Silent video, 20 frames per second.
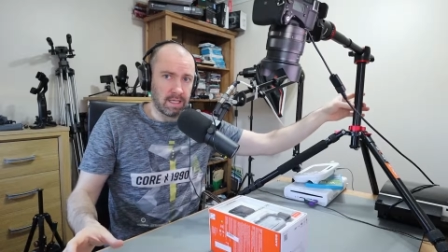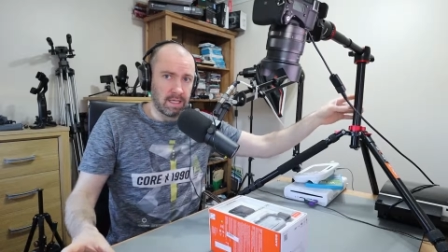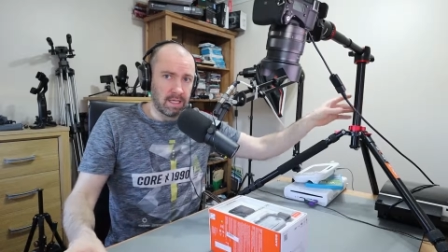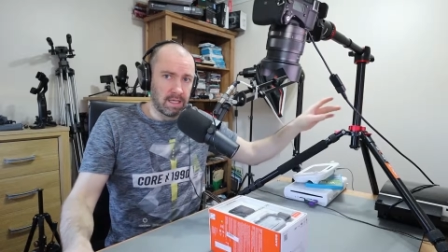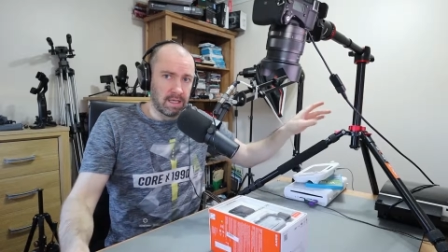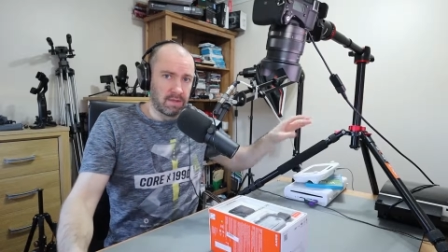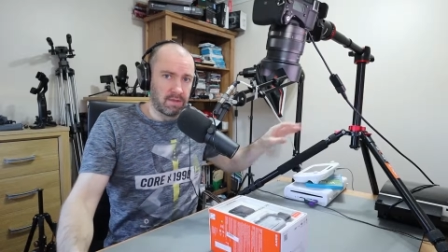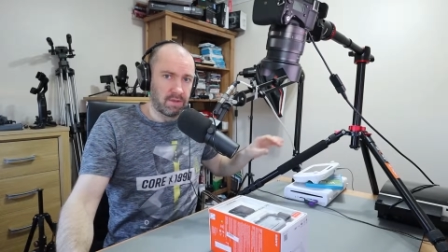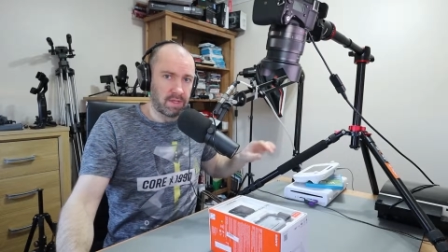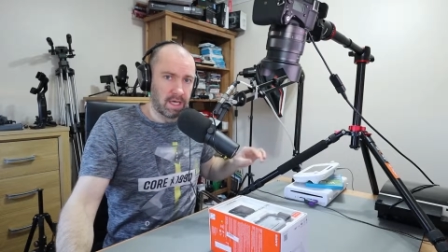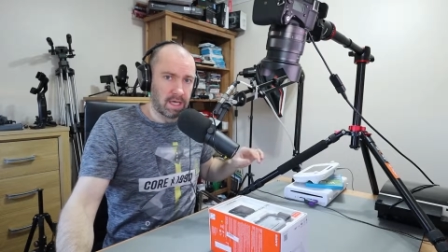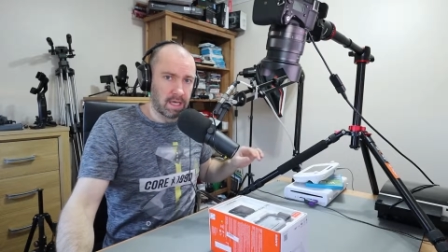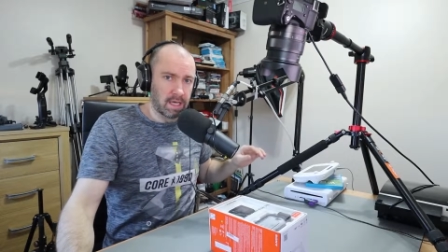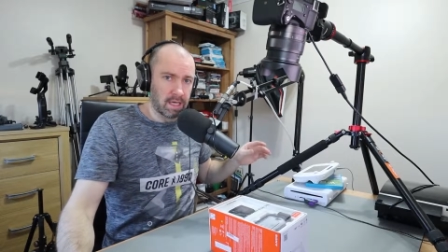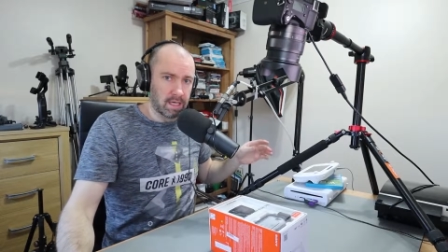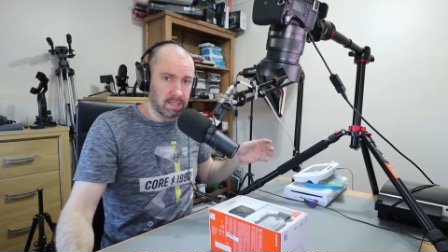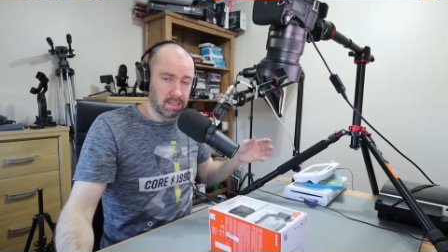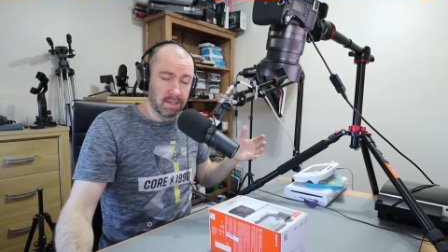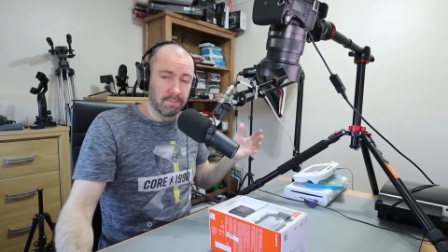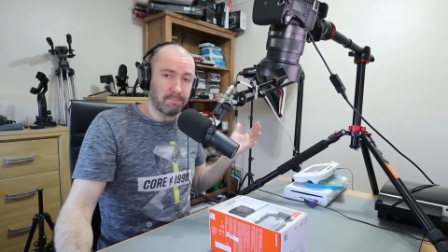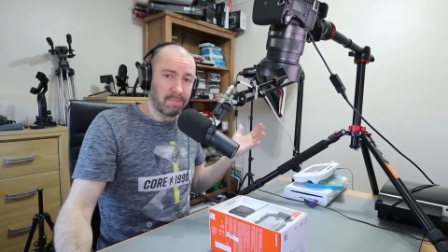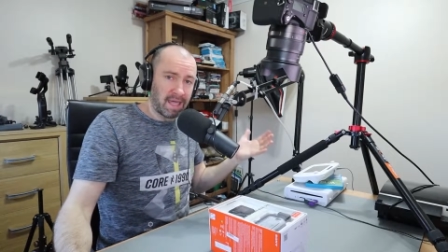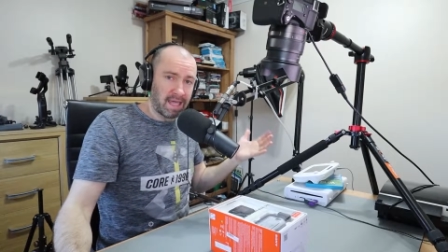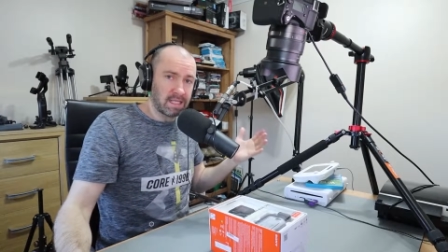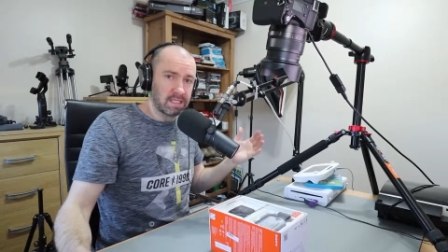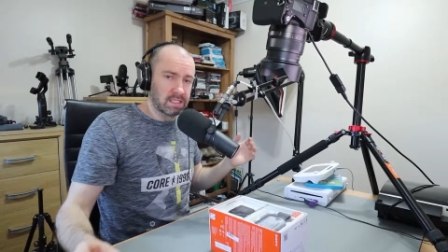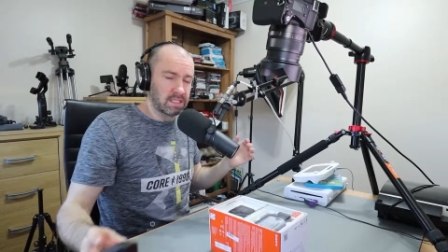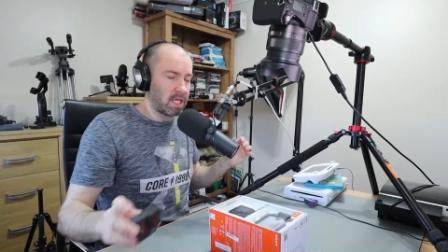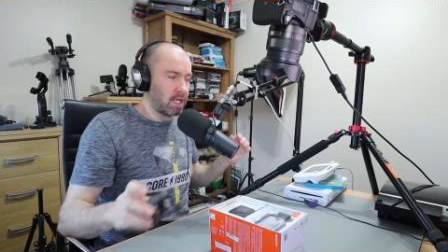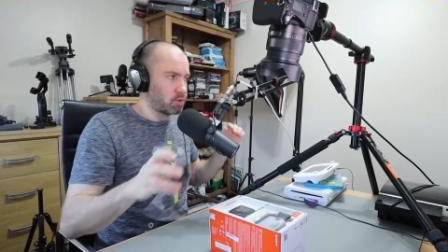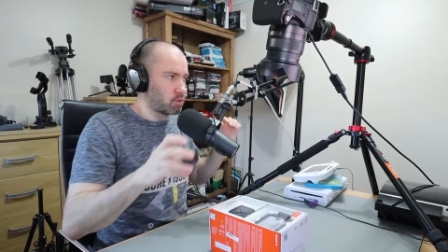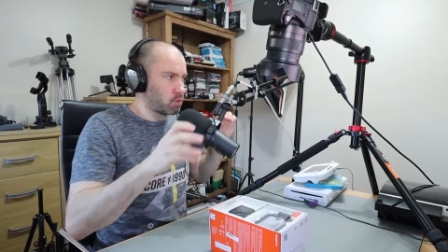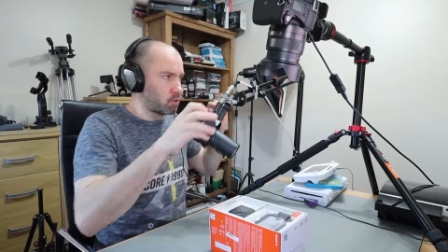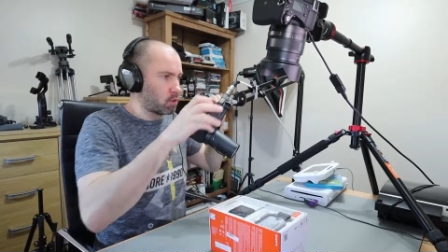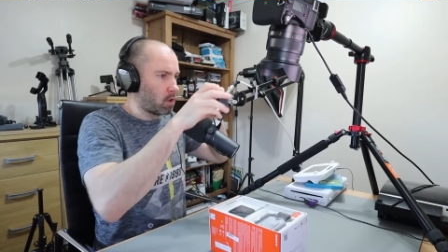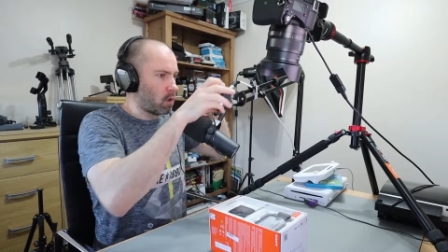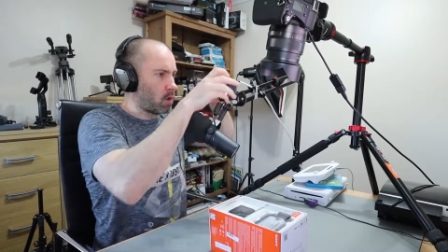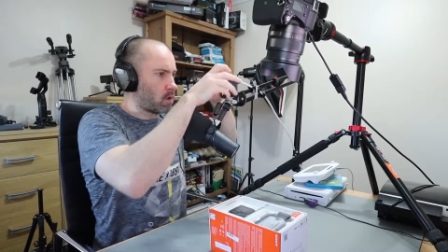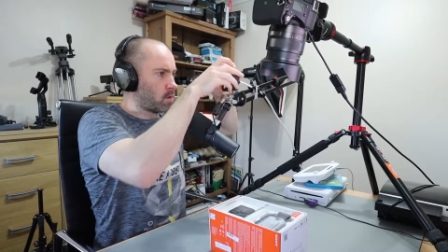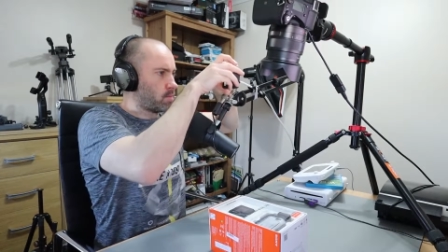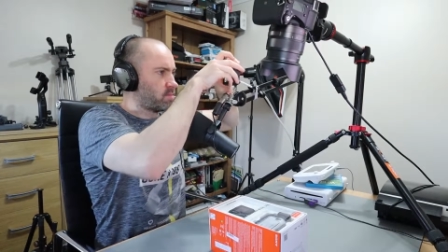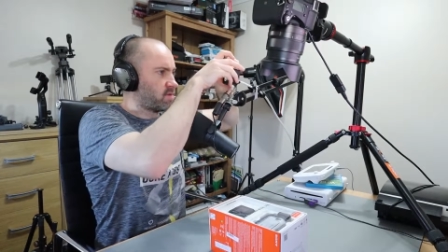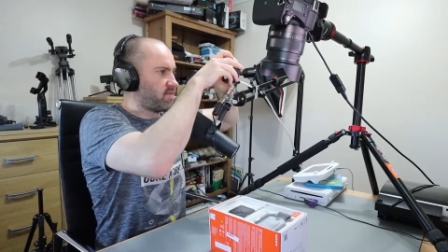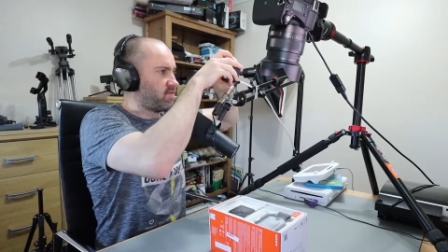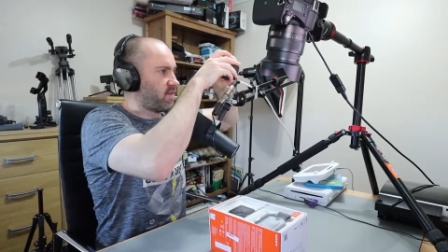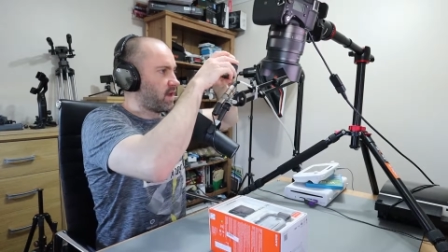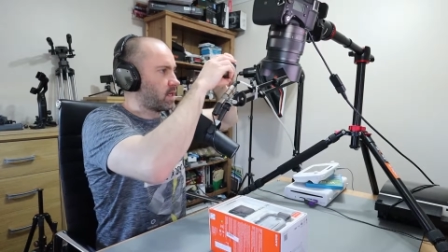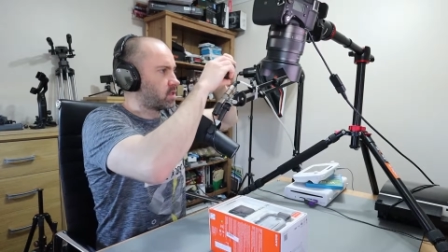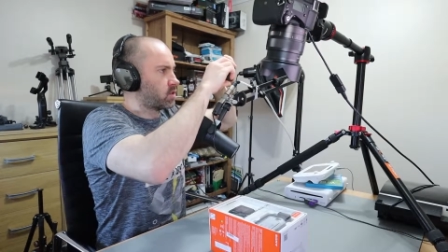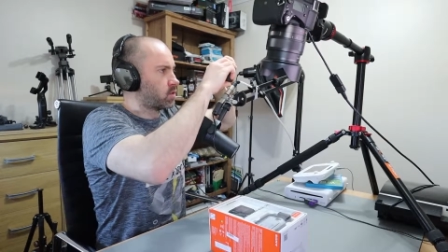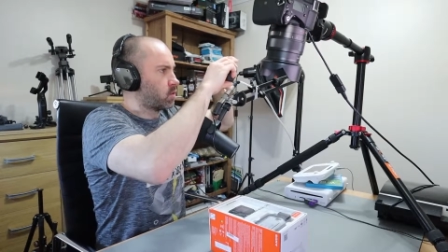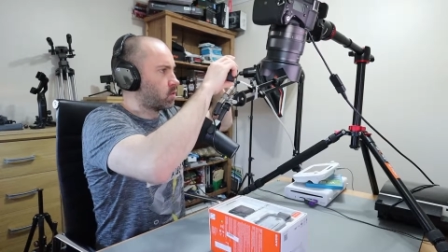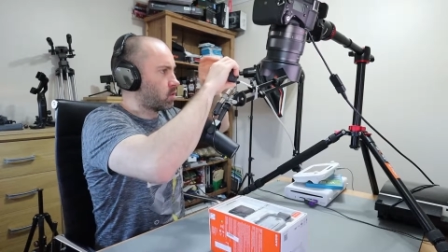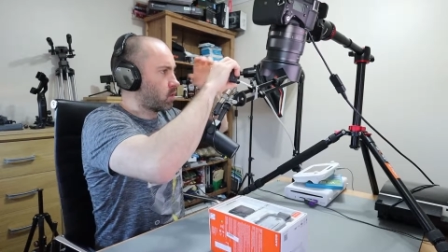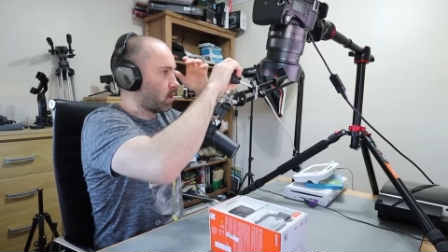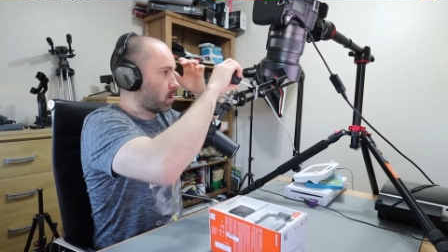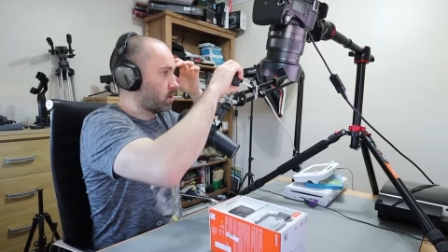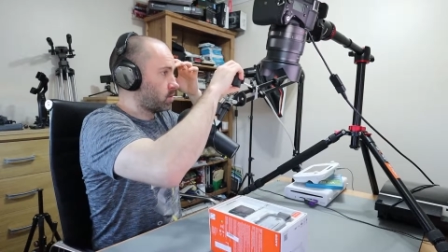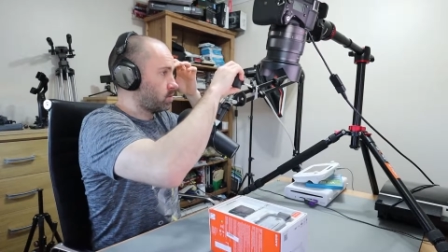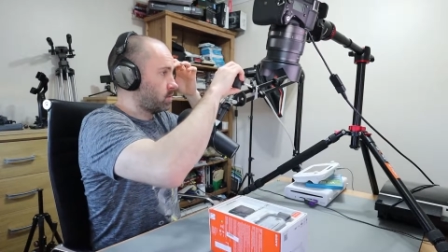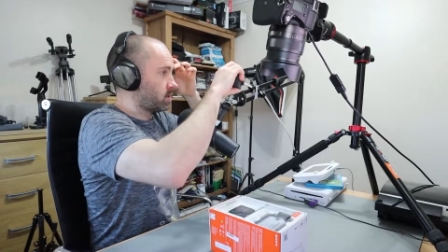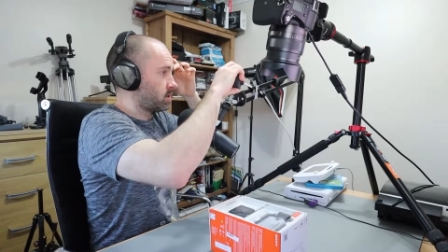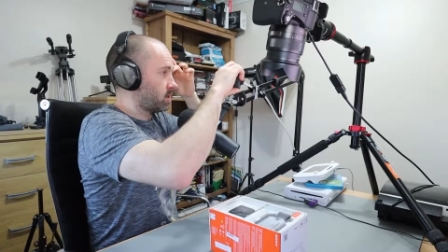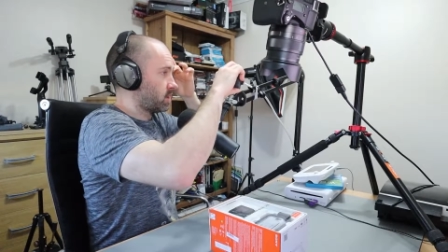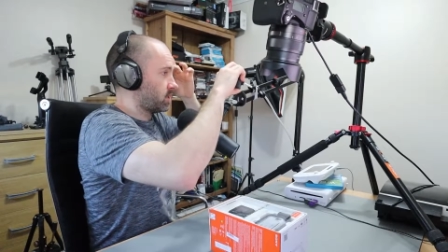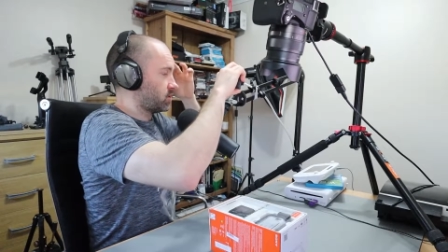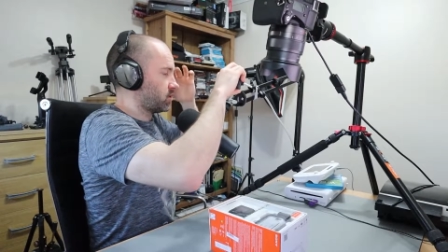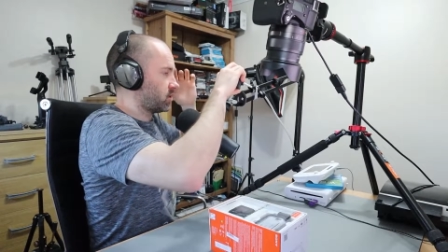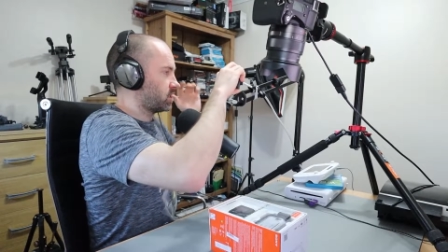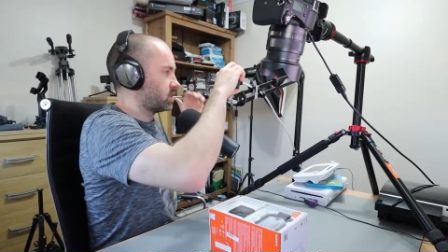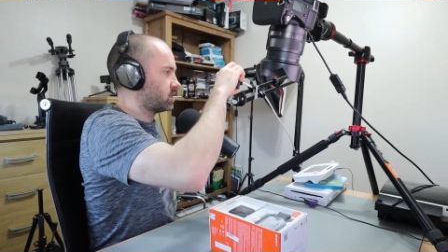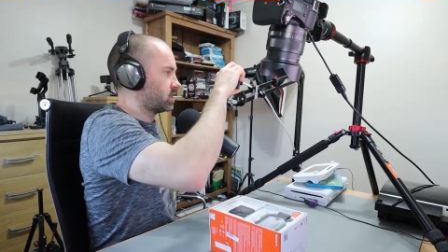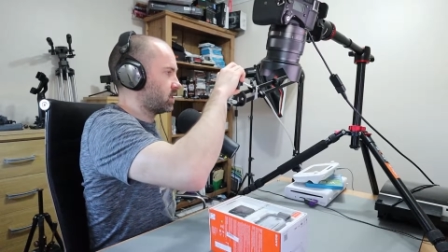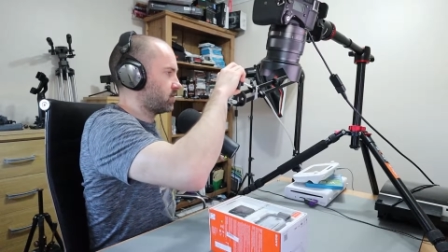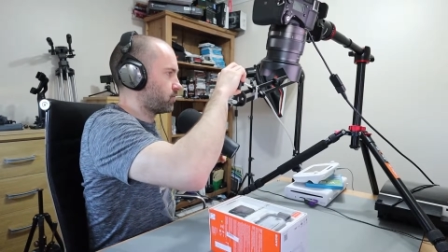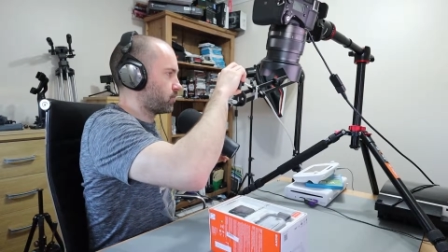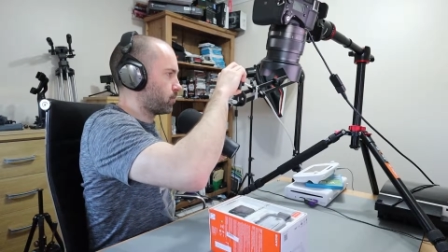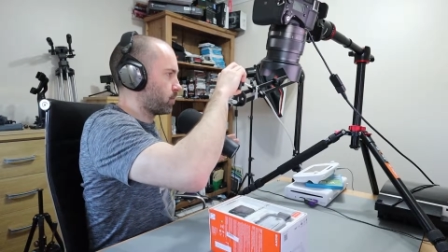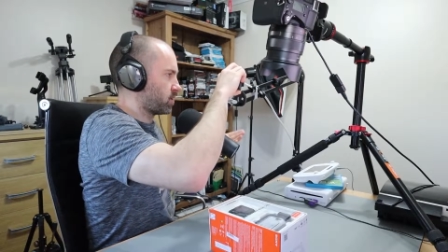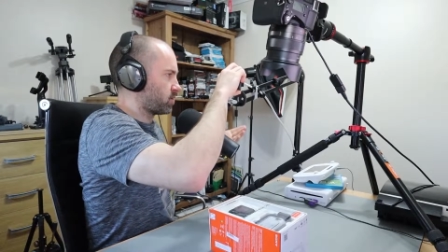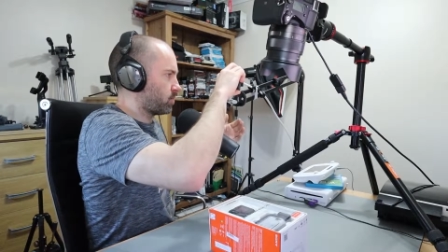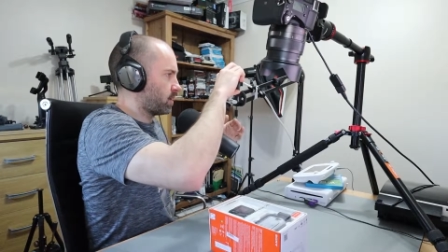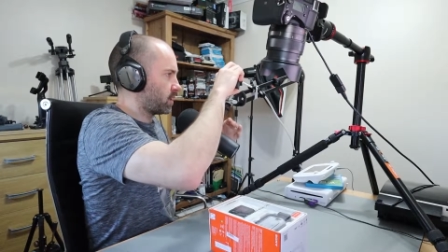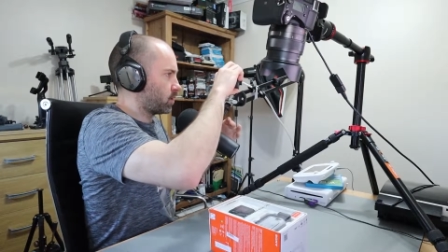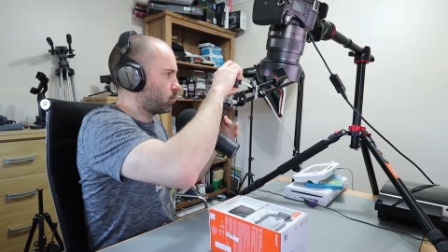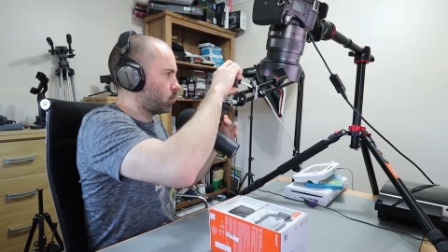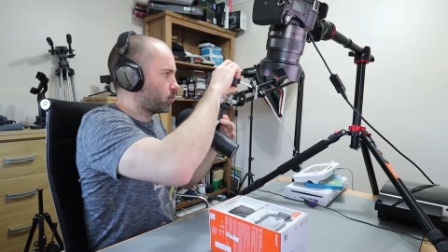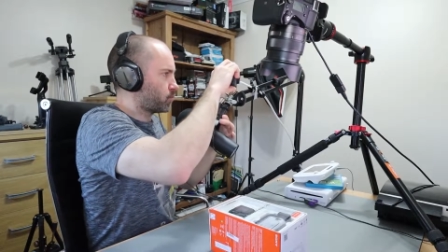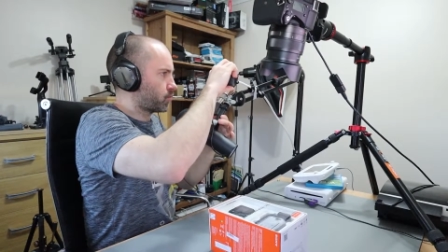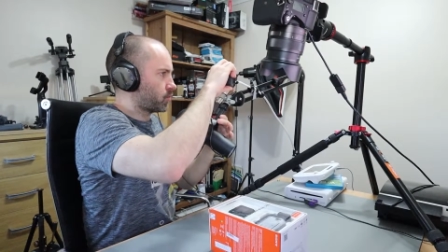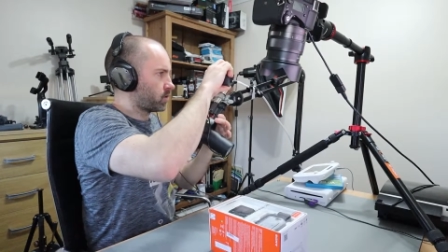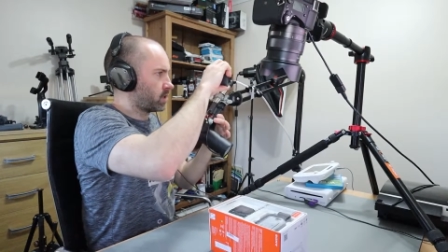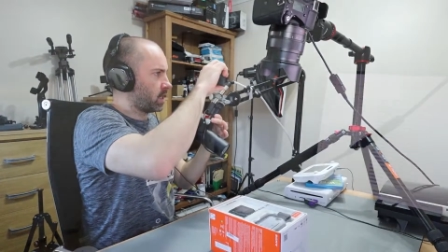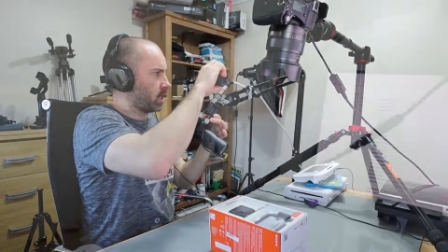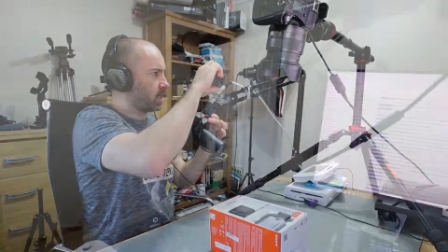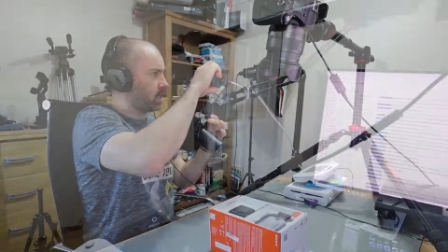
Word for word: the, the main central column, the vertical column, as you can see with my GoPro here.